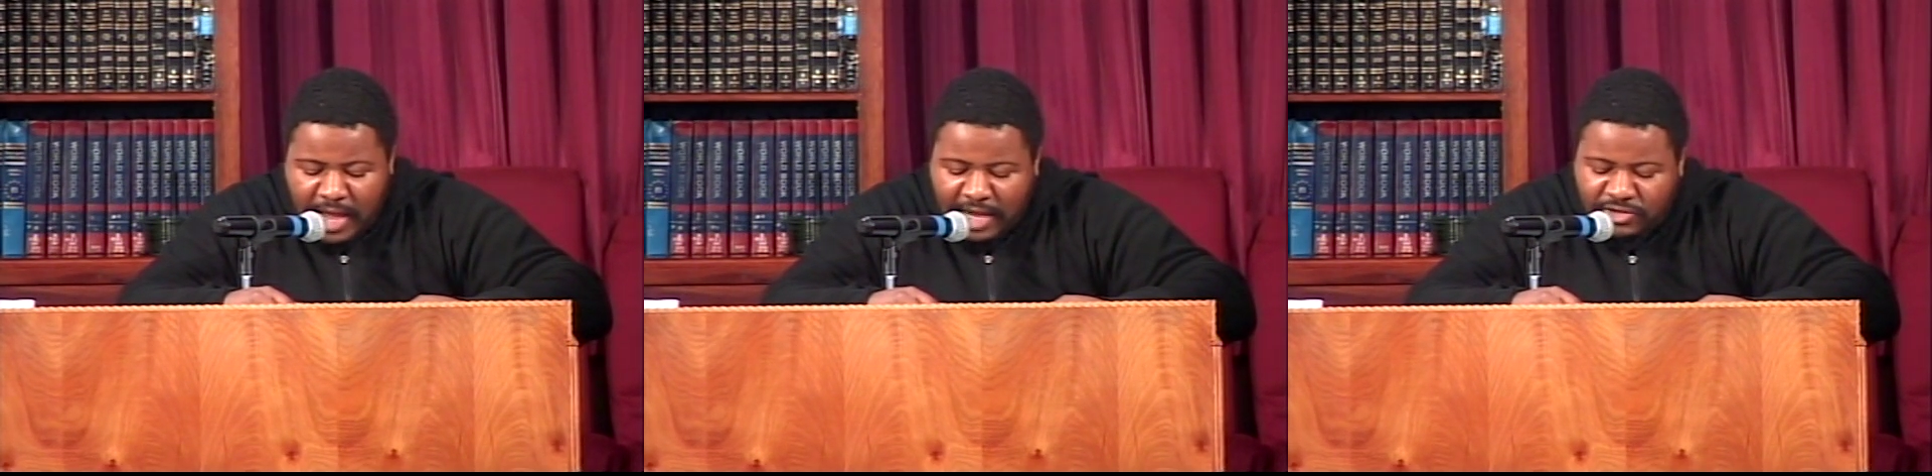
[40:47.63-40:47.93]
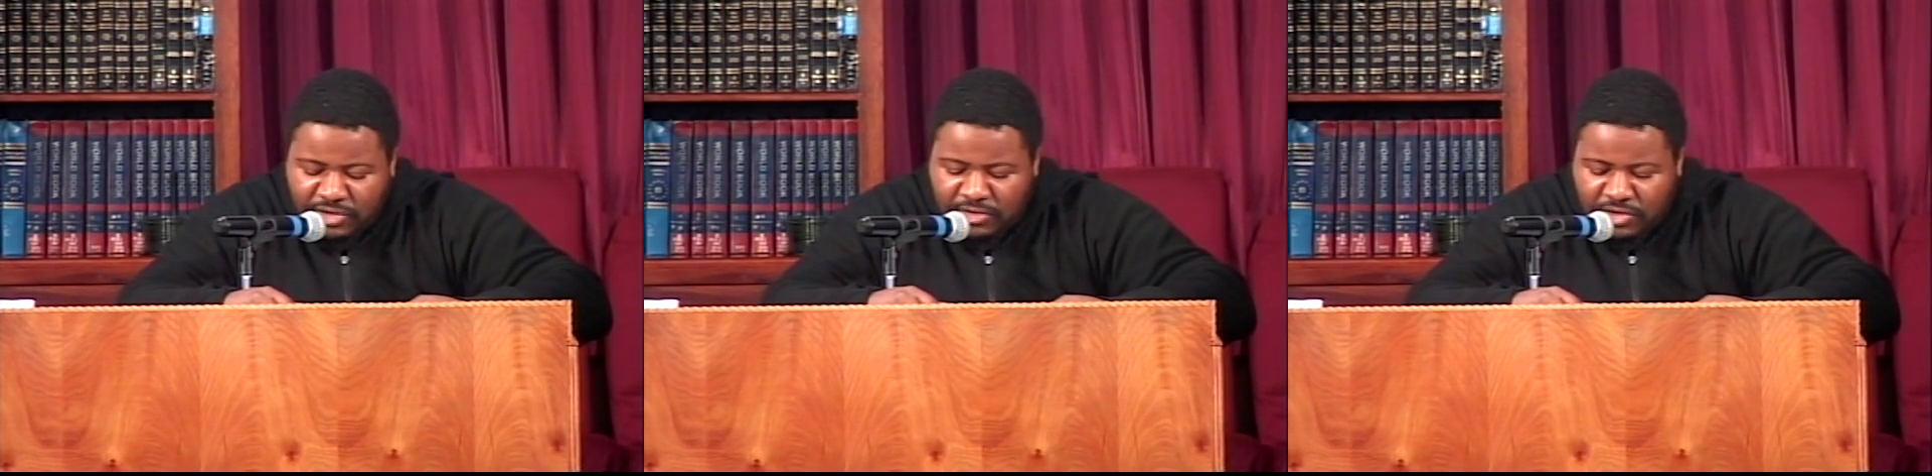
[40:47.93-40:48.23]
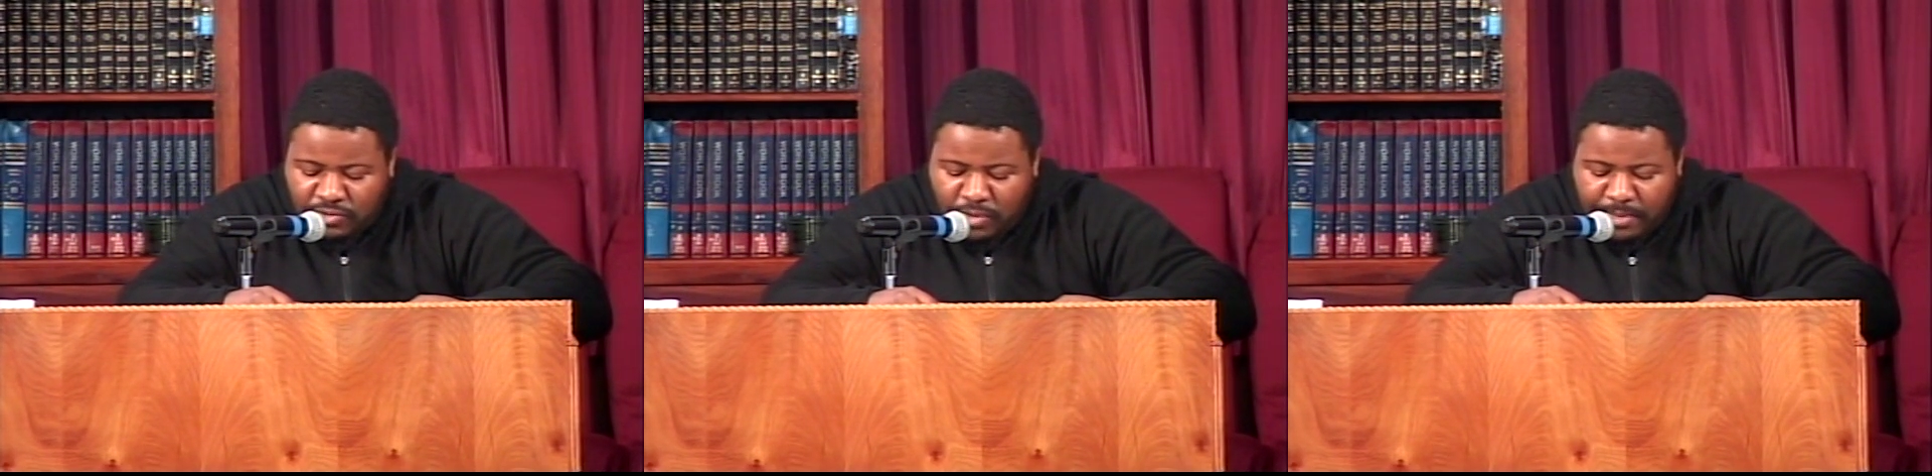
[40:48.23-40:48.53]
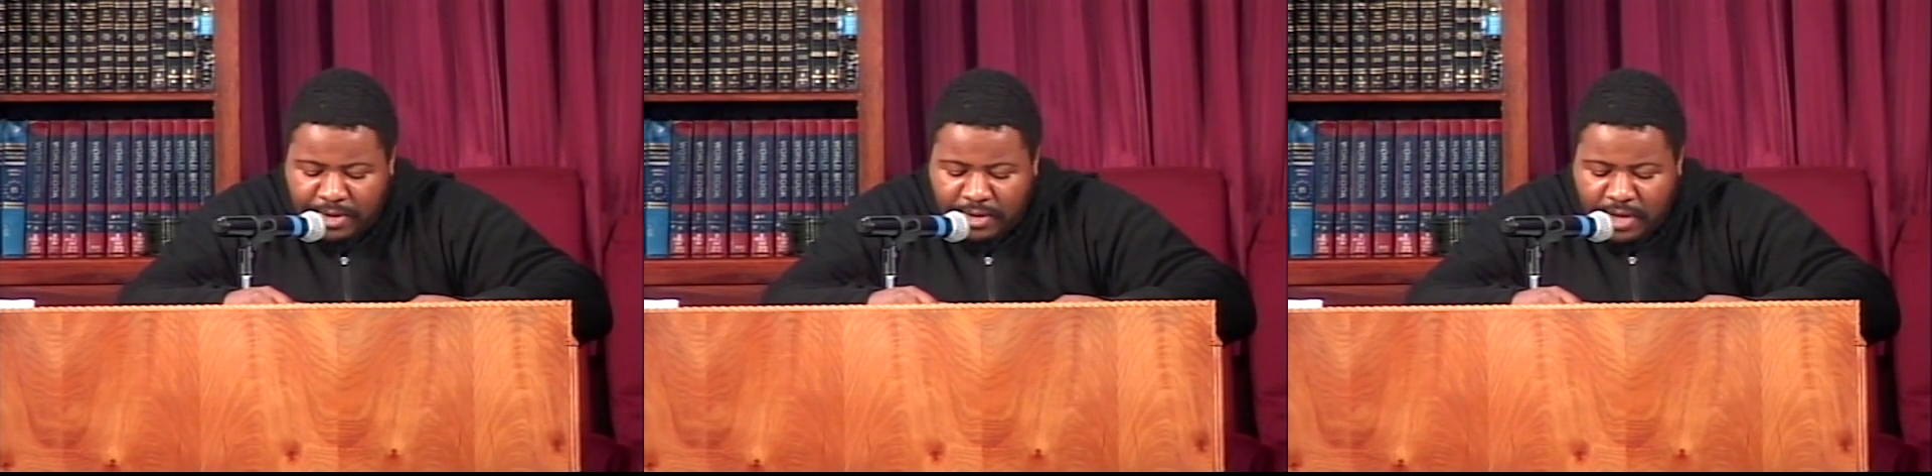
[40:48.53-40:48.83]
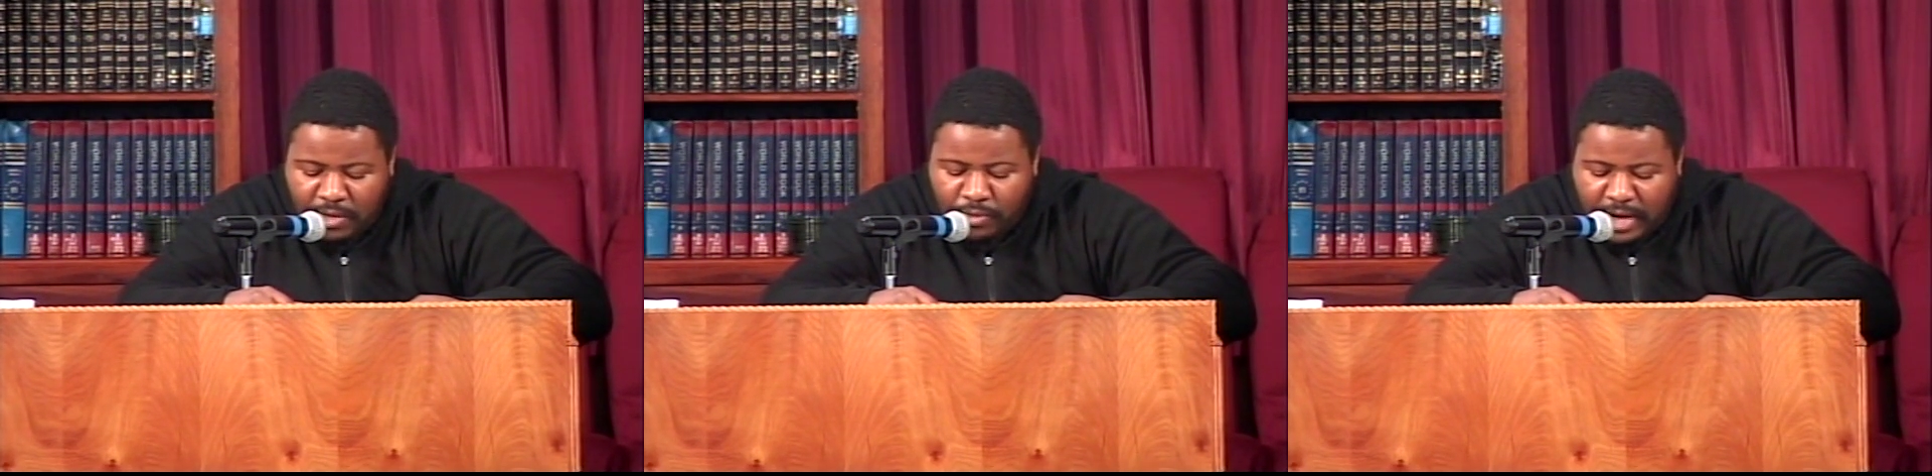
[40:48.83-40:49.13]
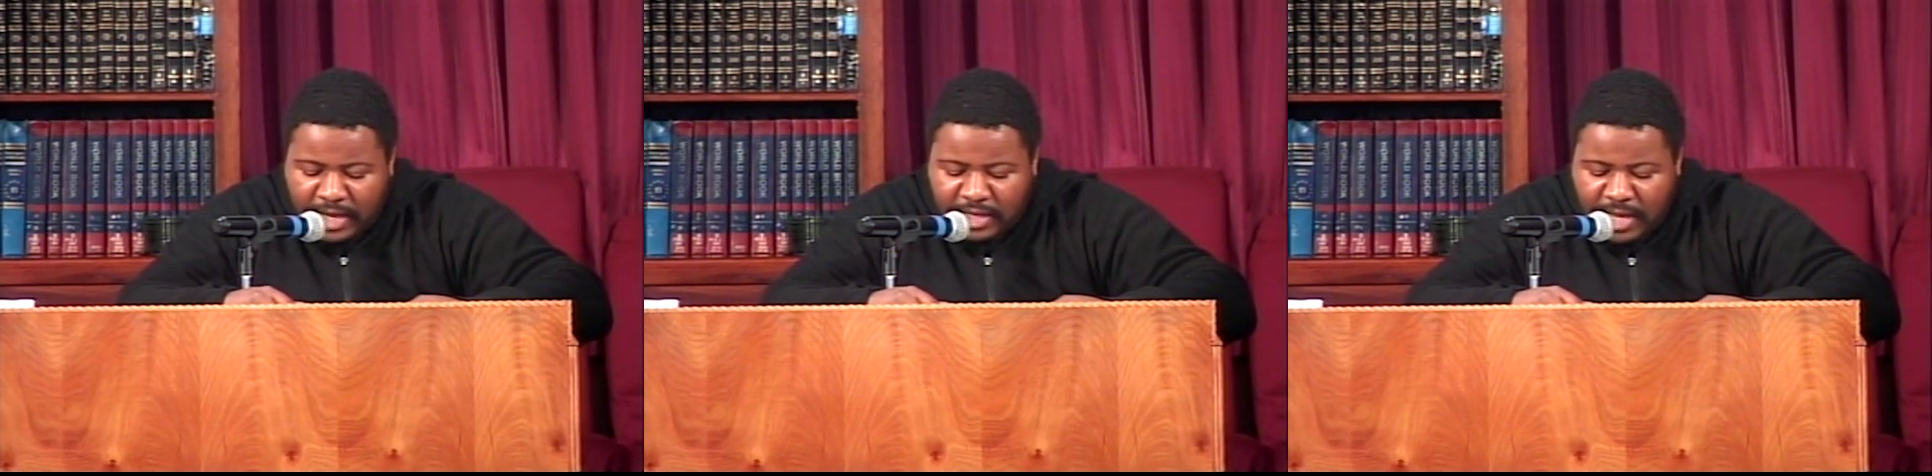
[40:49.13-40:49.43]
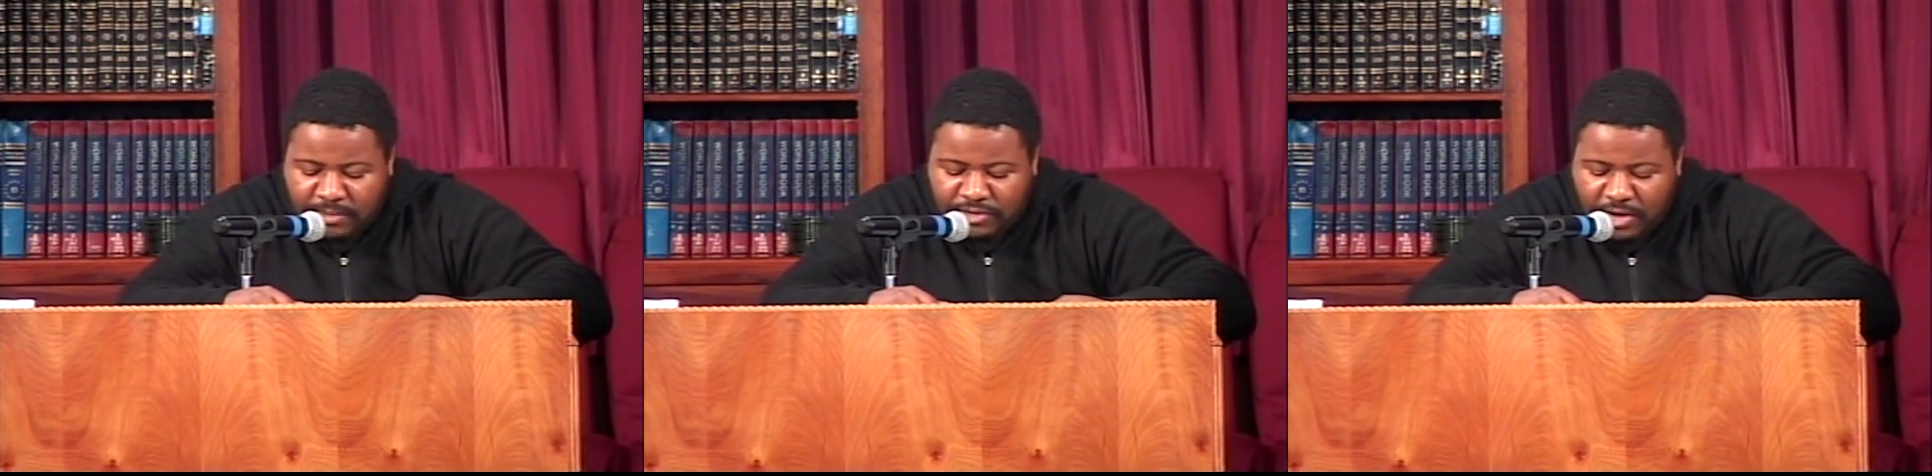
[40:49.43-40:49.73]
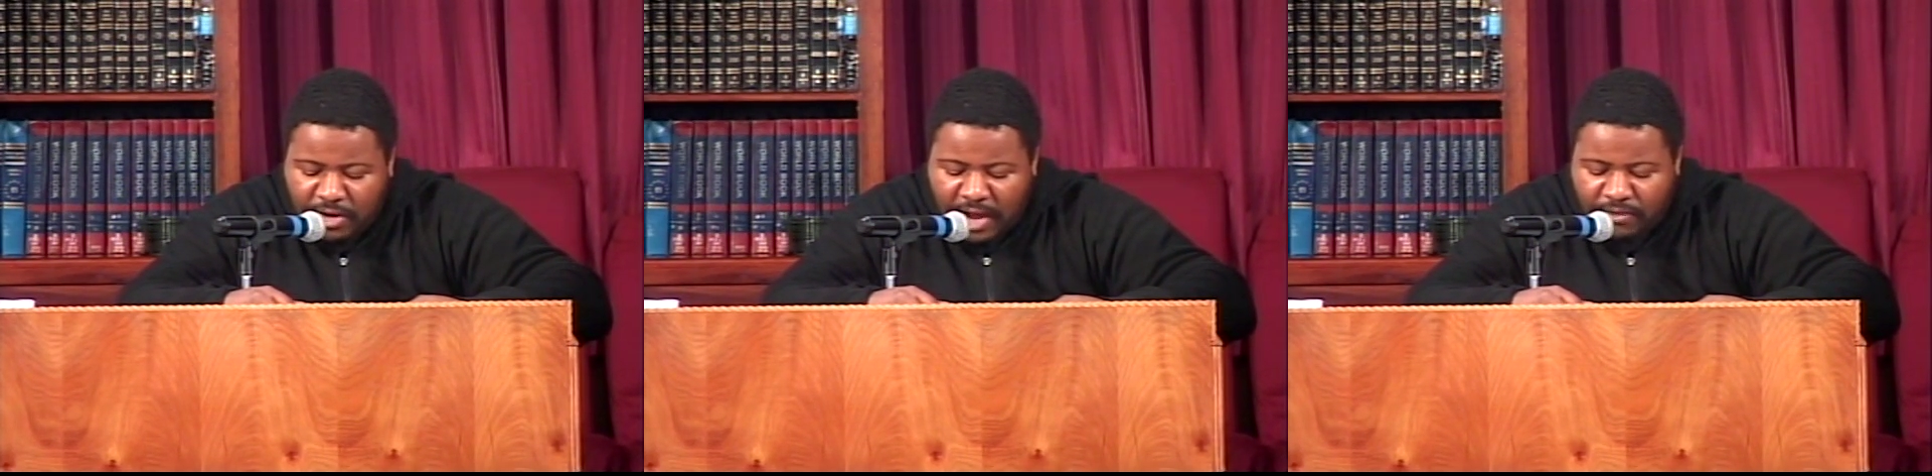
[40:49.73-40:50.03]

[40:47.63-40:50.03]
I took this woman, and when I came to her,